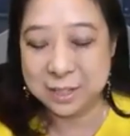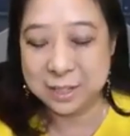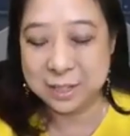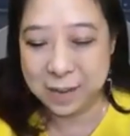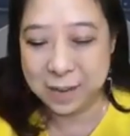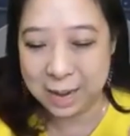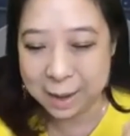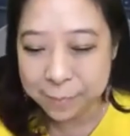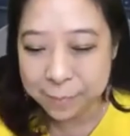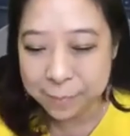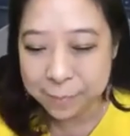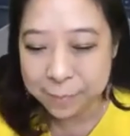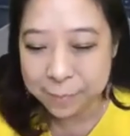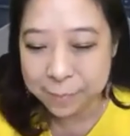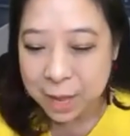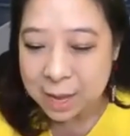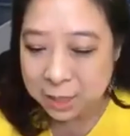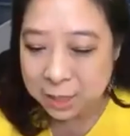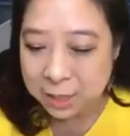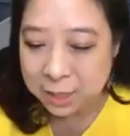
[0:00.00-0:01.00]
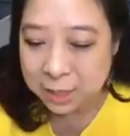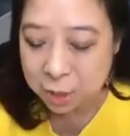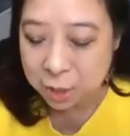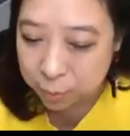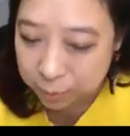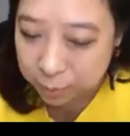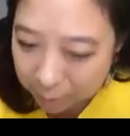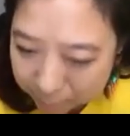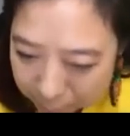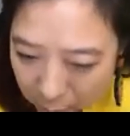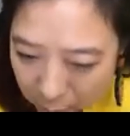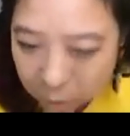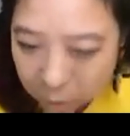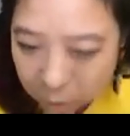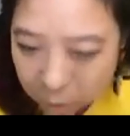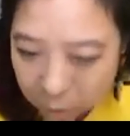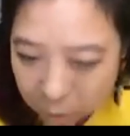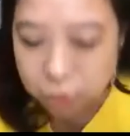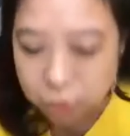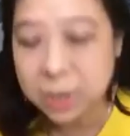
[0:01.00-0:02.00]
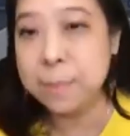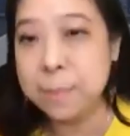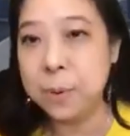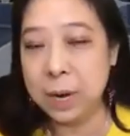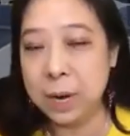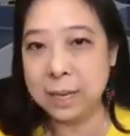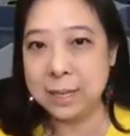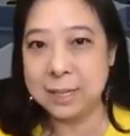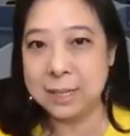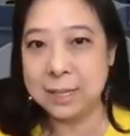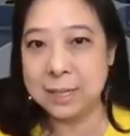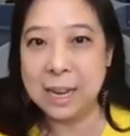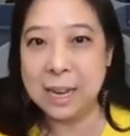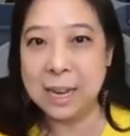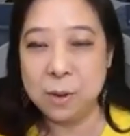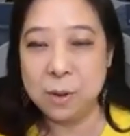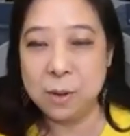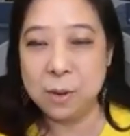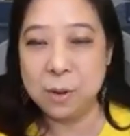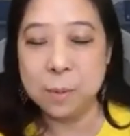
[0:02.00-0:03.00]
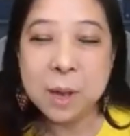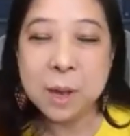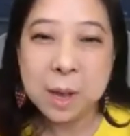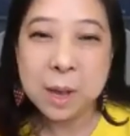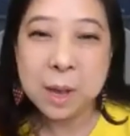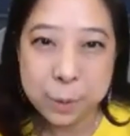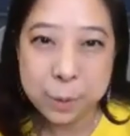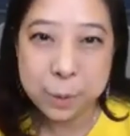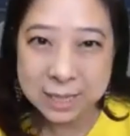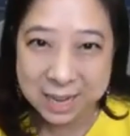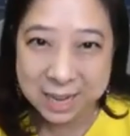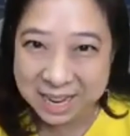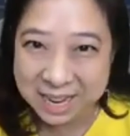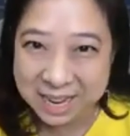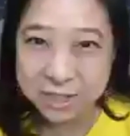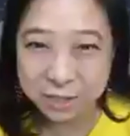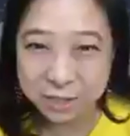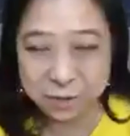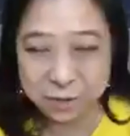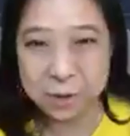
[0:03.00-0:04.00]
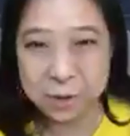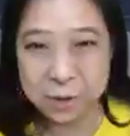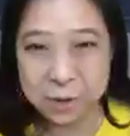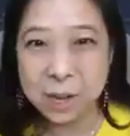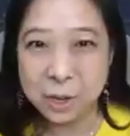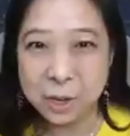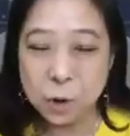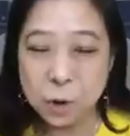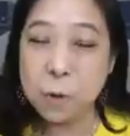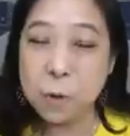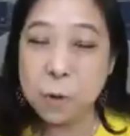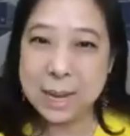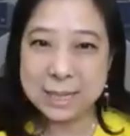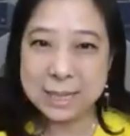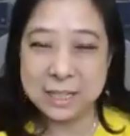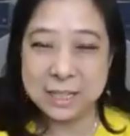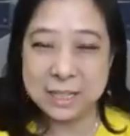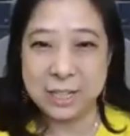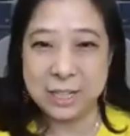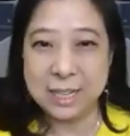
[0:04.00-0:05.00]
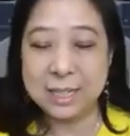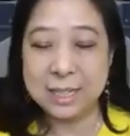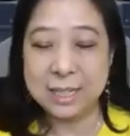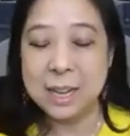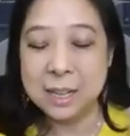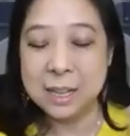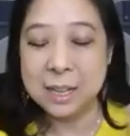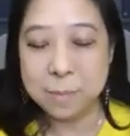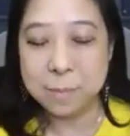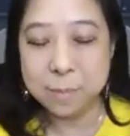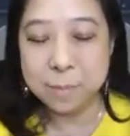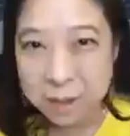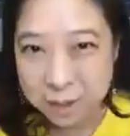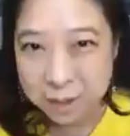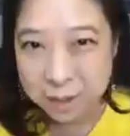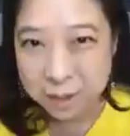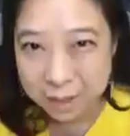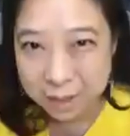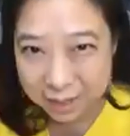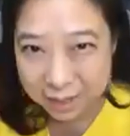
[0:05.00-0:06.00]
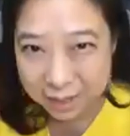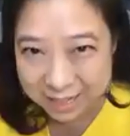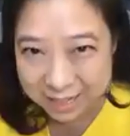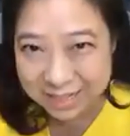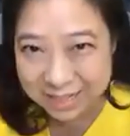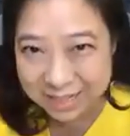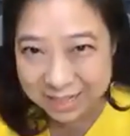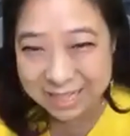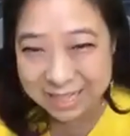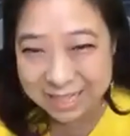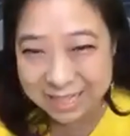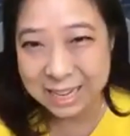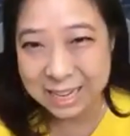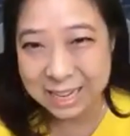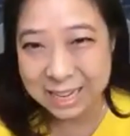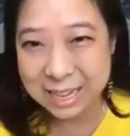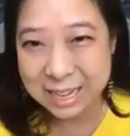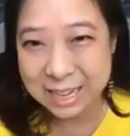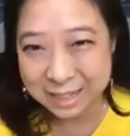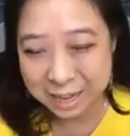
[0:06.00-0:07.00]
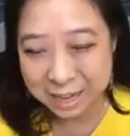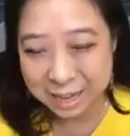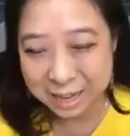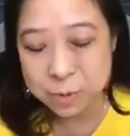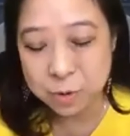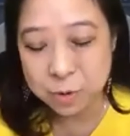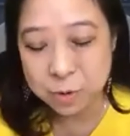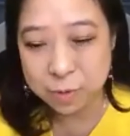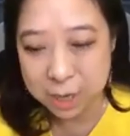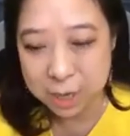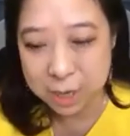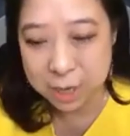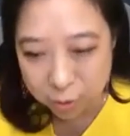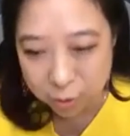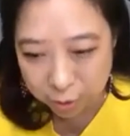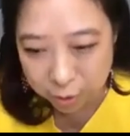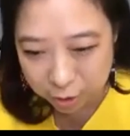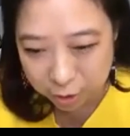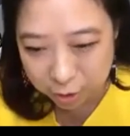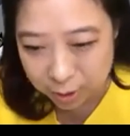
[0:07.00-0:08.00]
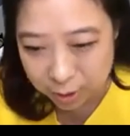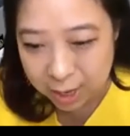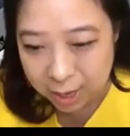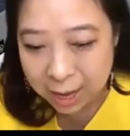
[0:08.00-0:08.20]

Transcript: So the more trigger points that you put into your messages, the more easily they will recall you.